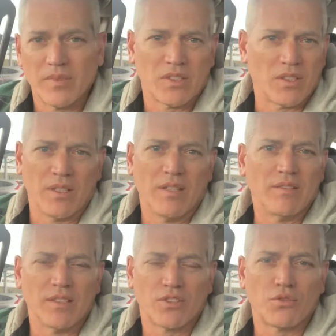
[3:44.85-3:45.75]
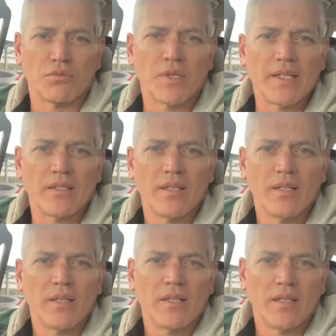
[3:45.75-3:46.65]
Actually, I love it. It's great.
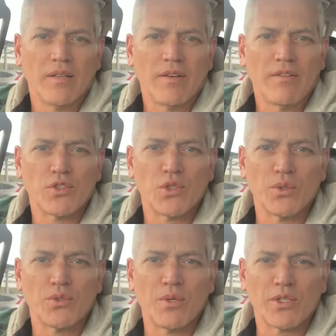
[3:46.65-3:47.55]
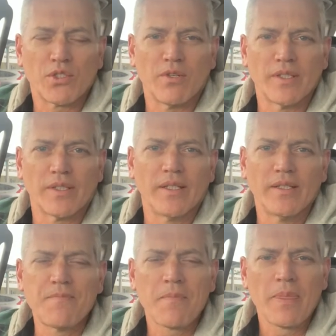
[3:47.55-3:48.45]
You can never have a tool with too much grunt, can
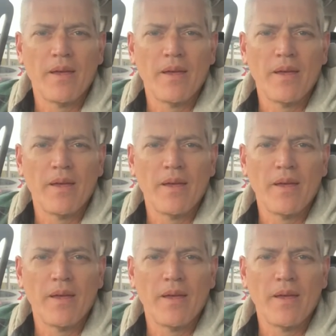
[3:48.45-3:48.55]
you?